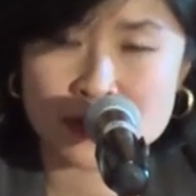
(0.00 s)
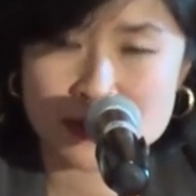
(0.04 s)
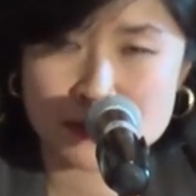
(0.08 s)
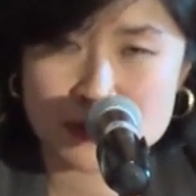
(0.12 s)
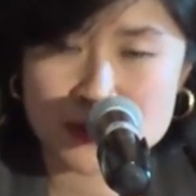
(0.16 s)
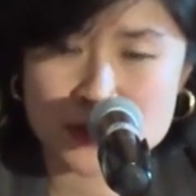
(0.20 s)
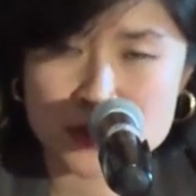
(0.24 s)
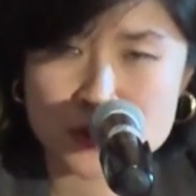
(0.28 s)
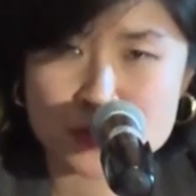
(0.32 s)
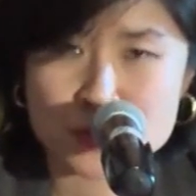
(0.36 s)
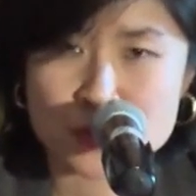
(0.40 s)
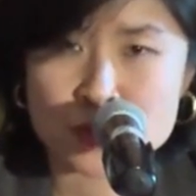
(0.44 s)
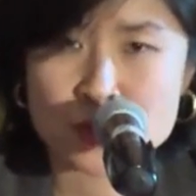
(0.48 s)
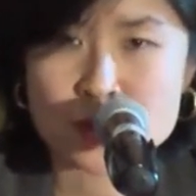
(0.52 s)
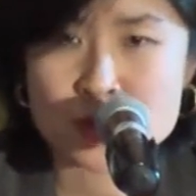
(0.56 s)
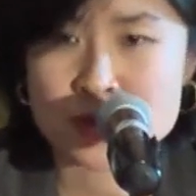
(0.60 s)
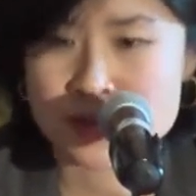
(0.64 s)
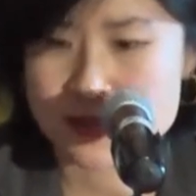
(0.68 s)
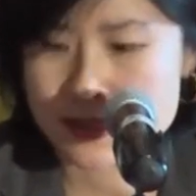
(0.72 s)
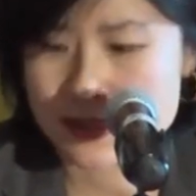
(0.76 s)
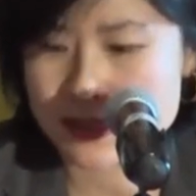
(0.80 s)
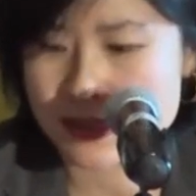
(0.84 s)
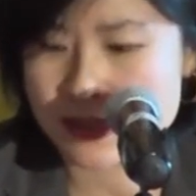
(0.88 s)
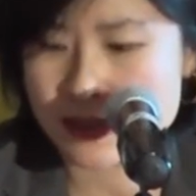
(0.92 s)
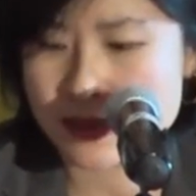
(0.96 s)

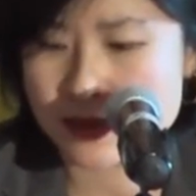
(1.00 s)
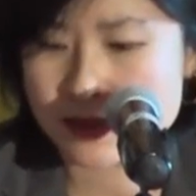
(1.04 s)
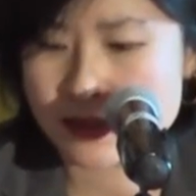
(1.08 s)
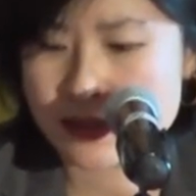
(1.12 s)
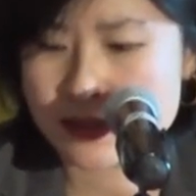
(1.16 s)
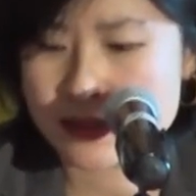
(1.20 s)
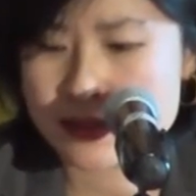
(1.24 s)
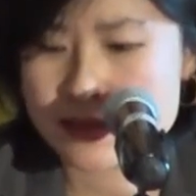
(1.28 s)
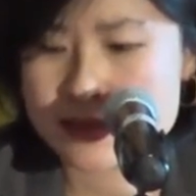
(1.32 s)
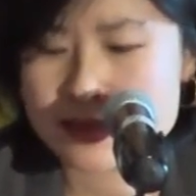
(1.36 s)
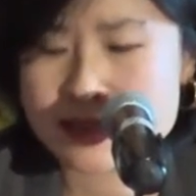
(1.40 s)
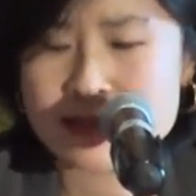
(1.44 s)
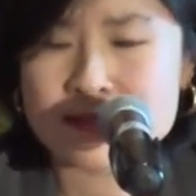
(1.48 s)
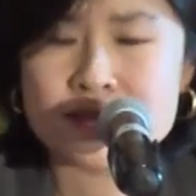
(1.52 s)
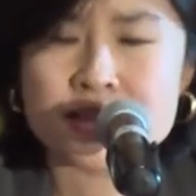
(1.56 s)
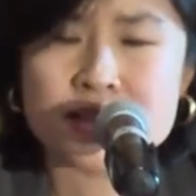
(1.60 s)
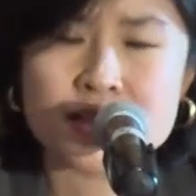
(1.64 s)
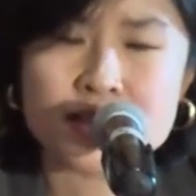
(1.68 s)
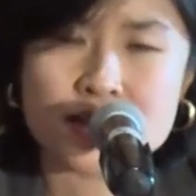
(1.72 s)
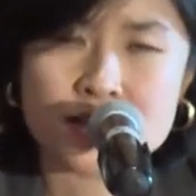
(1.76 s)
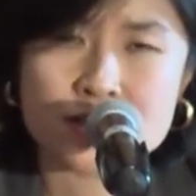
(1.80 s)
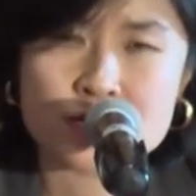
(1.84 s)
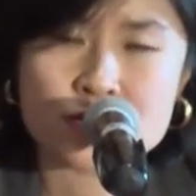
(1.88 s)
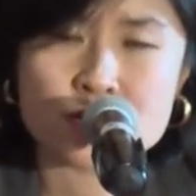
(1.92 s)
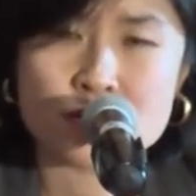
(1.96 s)
disputes in its 70
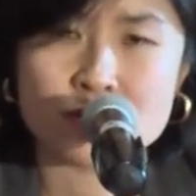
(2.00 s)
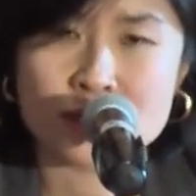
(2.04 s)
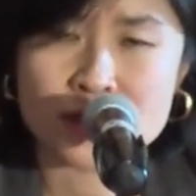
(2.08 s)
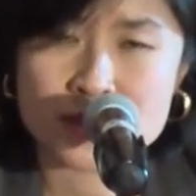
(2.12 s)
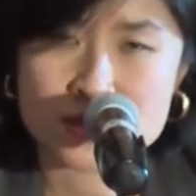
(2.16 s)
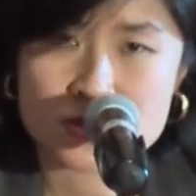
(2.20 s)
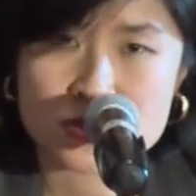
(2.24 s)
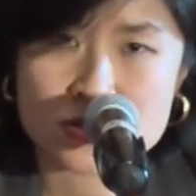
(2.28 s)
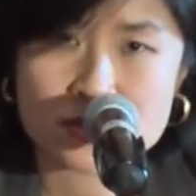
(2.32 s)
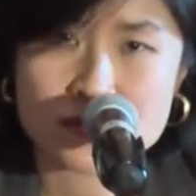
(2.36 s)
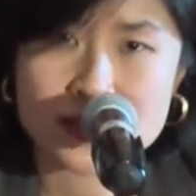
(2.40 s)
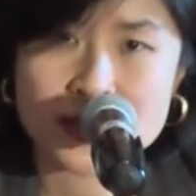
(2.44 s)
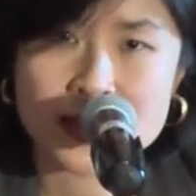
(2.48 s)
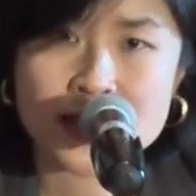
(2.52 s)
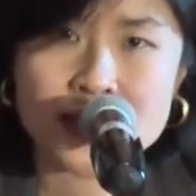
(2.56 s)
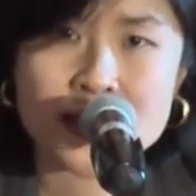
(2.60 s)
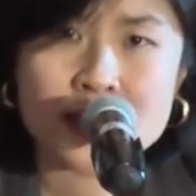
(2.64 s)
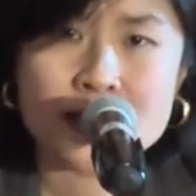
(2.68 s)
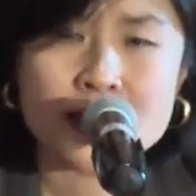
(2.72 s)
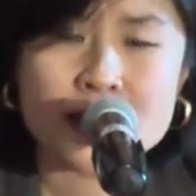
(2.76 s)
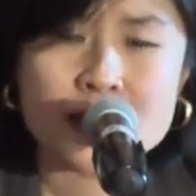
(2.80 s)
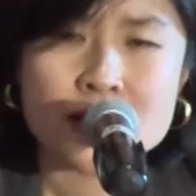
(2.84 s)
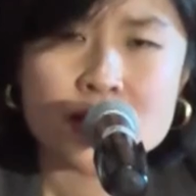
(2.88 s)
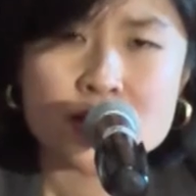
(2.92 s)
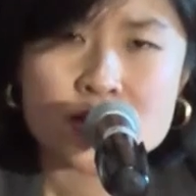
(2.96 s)
years of history.
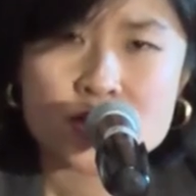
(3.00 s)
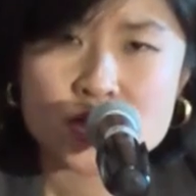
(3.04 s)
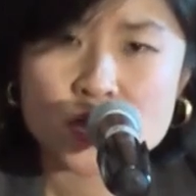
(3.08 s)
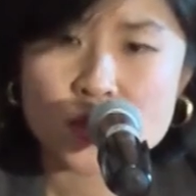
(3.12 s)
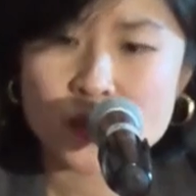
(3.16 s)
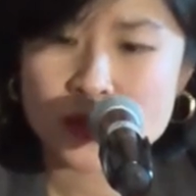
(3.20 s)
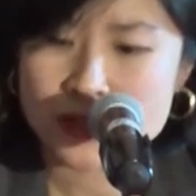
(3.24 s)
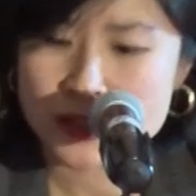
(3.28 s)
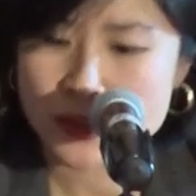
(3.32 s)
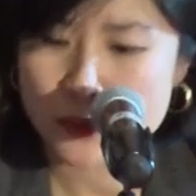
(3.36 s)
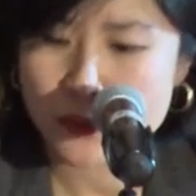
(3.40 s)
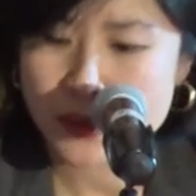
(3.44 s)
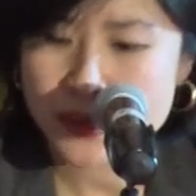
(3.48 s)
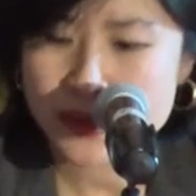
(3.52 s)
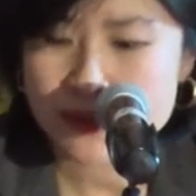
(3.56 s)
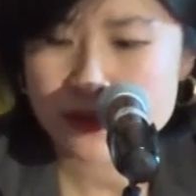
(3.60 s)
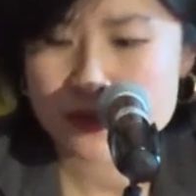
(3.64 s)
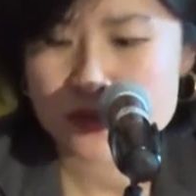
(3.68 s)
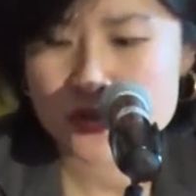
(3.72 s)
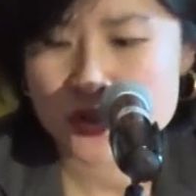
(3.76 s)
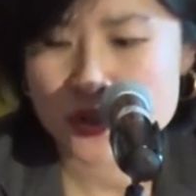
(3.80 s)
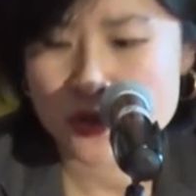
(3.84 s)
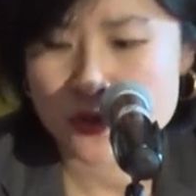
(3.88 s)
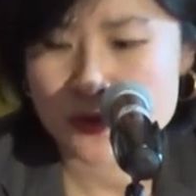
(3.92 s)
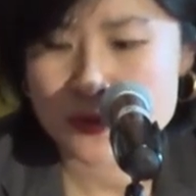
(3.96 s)
So in a way, it
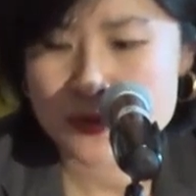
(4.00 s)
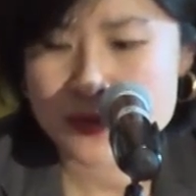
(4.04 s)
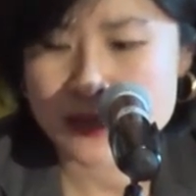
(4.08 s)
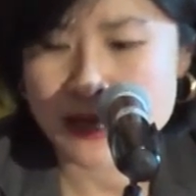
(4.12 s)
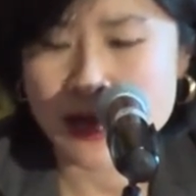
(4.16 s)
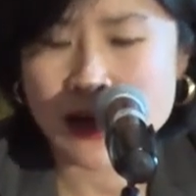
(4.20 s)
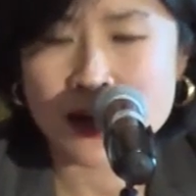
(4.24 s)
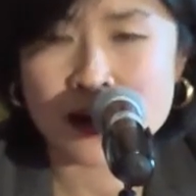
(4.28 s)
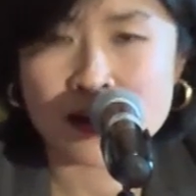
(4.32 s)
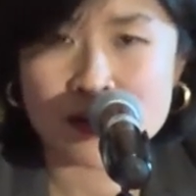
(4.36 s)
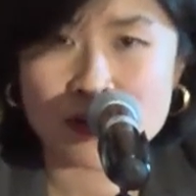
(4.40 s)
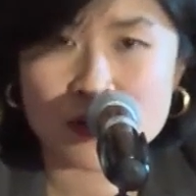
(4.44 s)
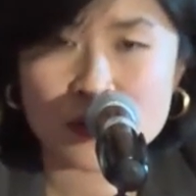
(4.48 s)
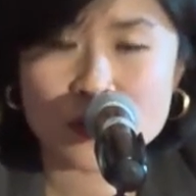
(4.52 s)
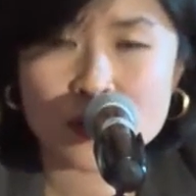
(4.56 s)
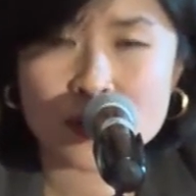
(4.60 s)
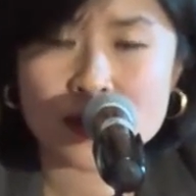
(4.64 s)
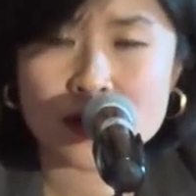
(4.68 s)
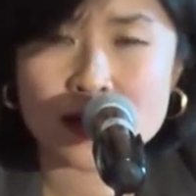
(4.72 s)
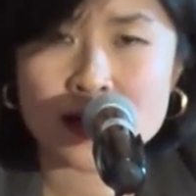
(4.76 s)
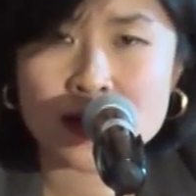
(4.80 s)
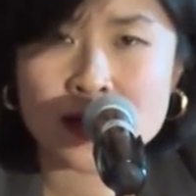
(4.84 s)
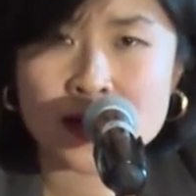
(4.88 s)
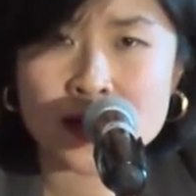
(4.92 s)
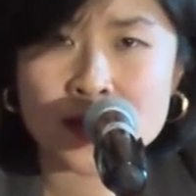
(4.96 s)
shows how
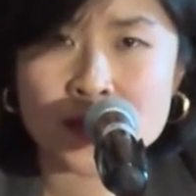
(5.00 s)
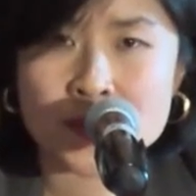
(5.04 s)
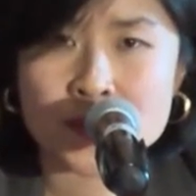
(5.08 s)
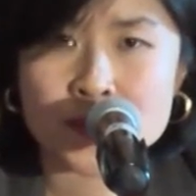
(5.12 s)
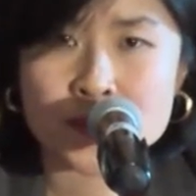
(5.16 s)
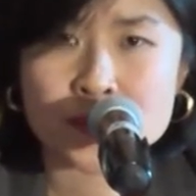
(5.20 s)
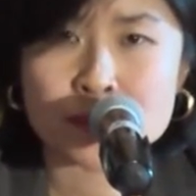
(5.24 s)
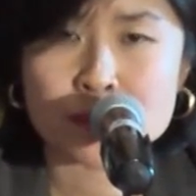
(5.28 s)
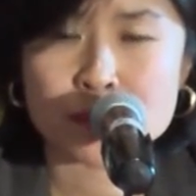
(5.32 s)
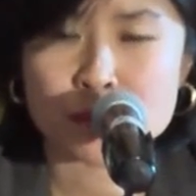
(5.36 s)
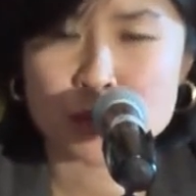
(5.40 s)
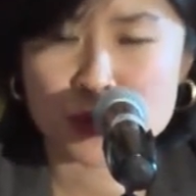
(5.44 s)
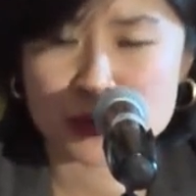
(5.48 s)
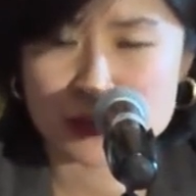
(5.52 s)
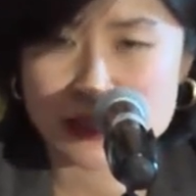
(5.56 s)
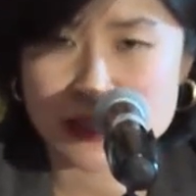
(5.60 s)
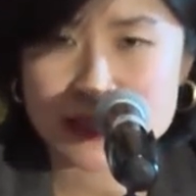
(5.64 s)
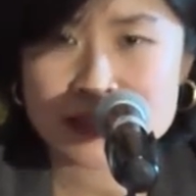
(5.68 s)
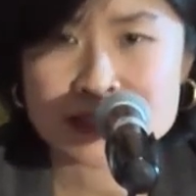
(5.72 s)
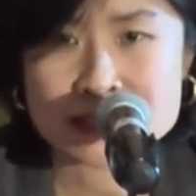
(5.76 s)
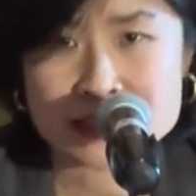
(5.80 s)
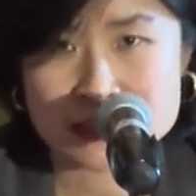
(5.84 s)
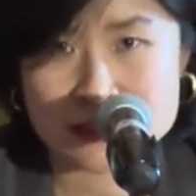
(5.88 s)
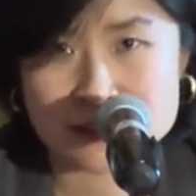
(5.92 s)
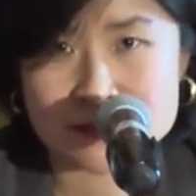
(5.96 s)

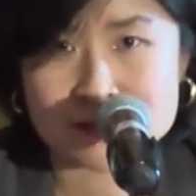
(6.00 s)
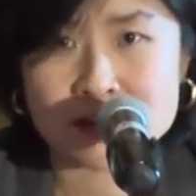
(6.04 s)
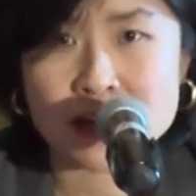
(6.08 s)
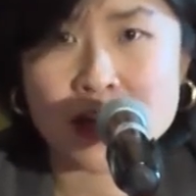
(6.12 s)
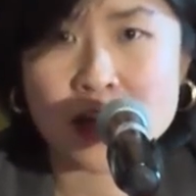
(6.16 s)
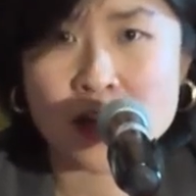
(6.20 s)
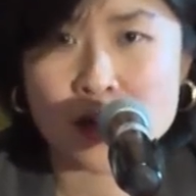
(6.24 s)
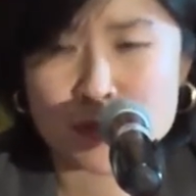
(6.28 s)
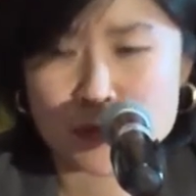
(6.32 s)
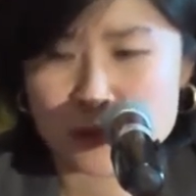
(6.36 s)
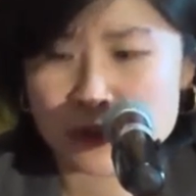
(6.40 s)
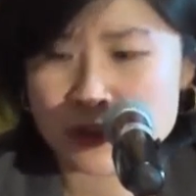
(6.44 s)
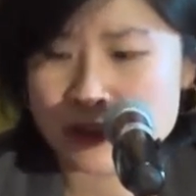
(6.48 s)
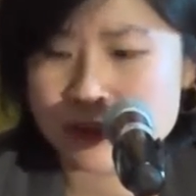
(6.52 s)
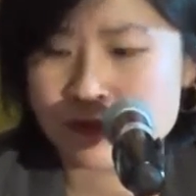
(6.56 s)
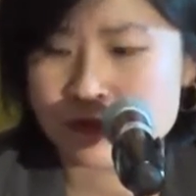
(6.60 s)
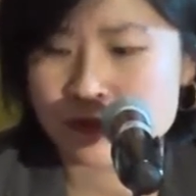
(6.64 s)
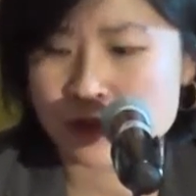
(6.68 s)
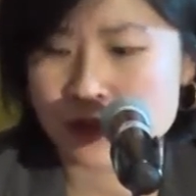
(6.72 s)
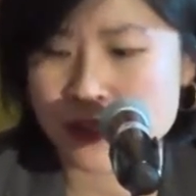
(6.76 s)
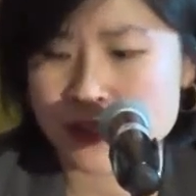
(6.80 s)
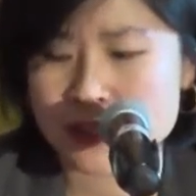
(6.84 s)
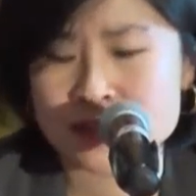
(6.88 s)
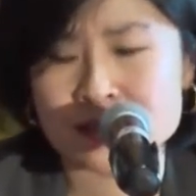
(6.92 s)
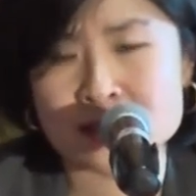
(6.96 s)
productive, how
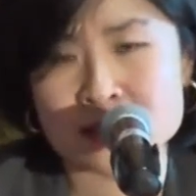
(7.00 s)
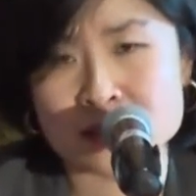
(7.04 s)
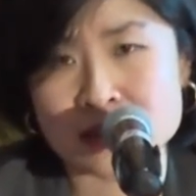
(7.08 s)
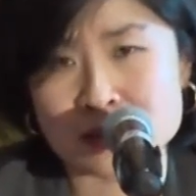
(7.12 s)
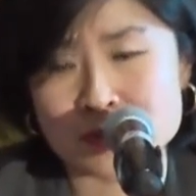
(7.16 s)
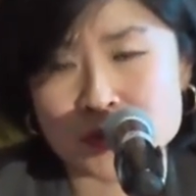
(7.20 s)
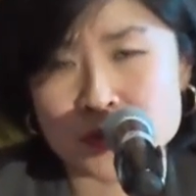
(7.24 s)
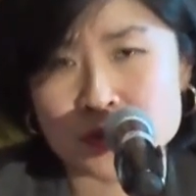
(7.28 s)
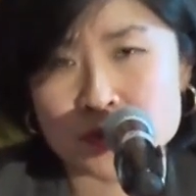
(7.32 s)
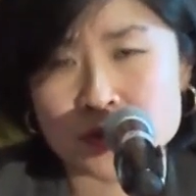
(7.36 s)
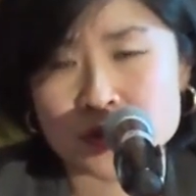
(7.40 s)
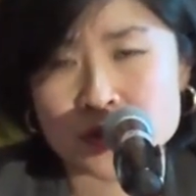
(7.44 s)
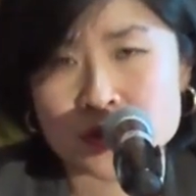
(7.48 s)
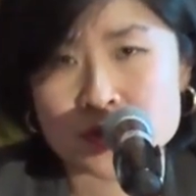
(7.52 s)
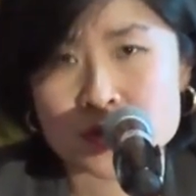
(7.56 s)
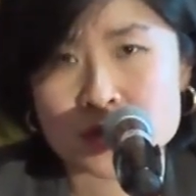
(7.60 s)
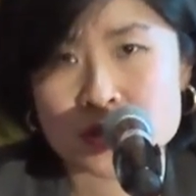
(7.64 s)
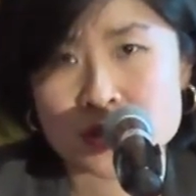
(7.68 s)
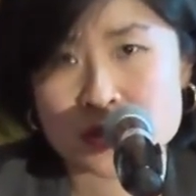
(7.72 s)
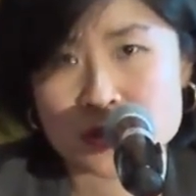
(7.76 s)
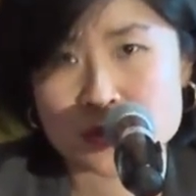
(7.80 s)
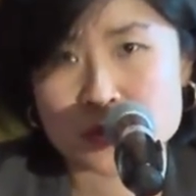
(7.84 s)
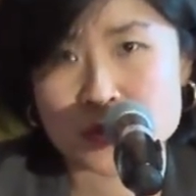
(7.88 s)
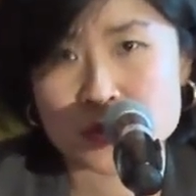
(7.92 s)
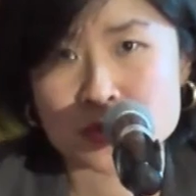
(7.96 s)
prolific the WTO's
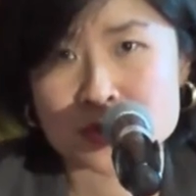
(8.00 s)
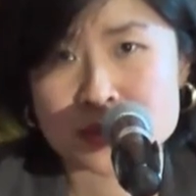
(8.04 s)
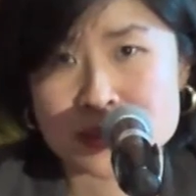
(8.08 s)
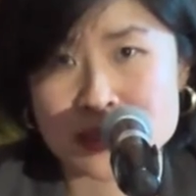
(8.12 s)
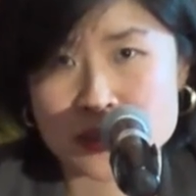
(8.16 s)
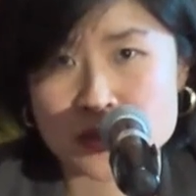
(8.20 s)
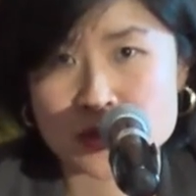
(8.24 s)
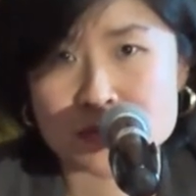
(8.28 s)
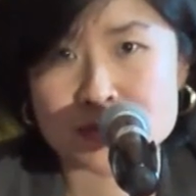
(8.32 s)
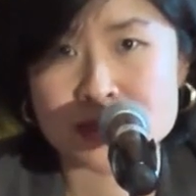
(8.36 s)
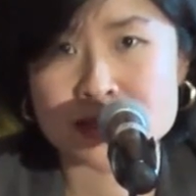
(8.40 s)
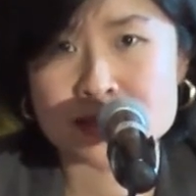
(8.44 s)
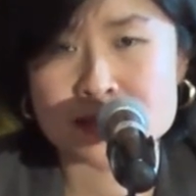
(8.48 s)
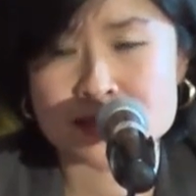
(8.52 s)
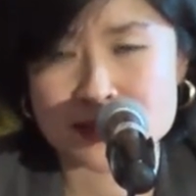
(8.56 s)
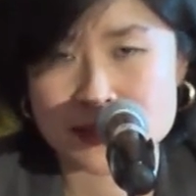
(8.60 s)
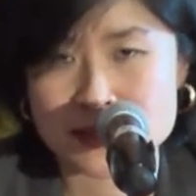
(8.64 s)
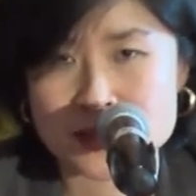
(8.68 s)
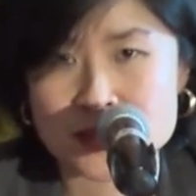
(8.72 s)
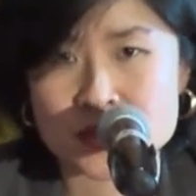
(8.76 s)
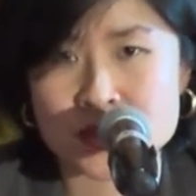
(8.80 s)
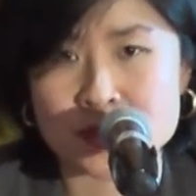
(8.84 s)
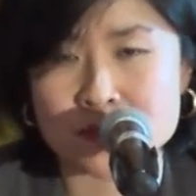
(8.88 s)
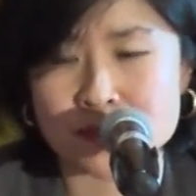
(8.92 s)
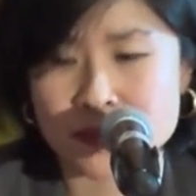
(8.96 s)
dispute settlement
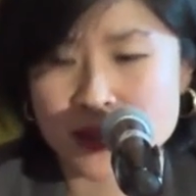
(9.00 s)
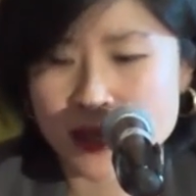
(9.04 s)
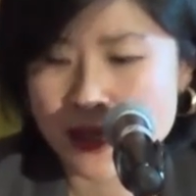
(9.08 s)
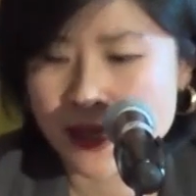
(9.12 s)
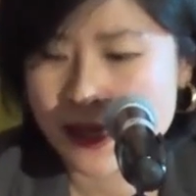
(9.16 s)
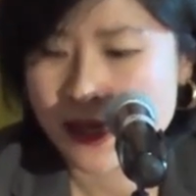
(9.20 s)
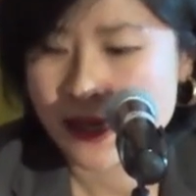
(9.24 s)
system